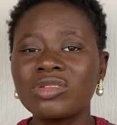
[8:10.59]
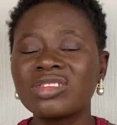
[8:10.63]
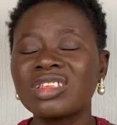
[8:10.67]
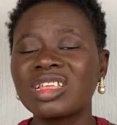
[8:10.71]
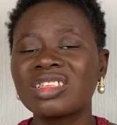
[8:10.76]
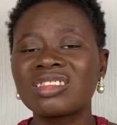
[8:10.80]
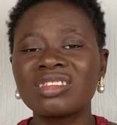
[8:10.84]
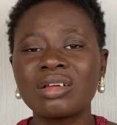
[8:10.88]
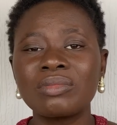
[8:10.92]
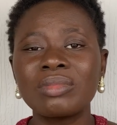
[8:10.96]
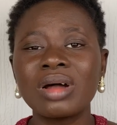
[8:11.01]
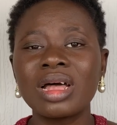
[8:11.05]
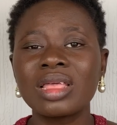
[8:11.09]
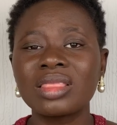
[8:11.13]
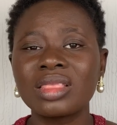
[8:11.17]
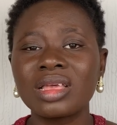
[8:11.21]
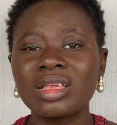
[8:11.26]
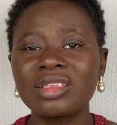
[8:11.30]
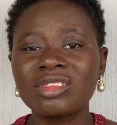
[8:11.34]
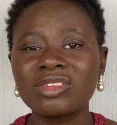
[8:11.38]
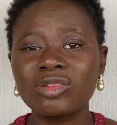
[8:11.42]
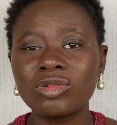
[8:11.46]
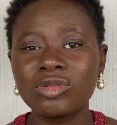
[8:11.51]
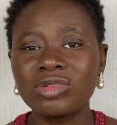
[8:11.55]
and some other
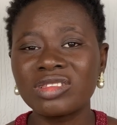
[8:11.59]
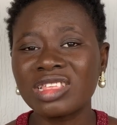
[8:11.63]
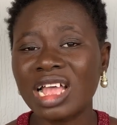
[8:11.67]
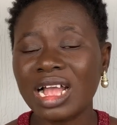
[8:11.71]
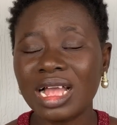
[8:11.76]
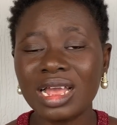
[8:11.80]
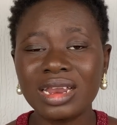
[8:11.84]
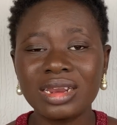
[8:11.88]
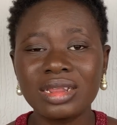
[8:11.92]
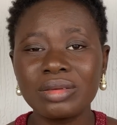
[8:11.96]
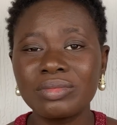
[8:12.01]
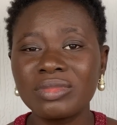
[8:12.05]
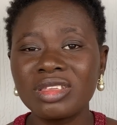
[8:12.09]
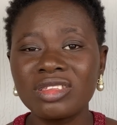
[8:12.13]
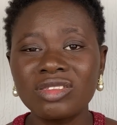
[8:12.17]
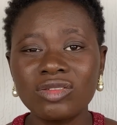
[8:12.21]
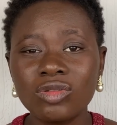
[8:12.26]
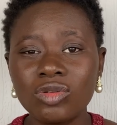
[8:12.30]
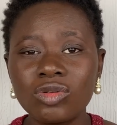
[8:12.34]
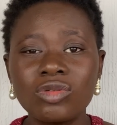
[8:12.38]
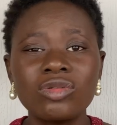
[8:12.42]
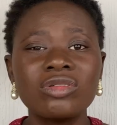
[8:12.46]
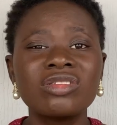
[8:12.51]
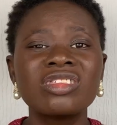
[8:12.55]
schools, academic
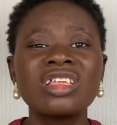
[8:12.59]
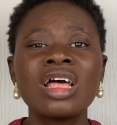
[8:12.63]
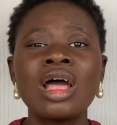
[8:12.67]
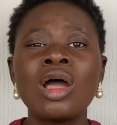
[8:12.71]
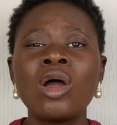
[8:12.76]
schools,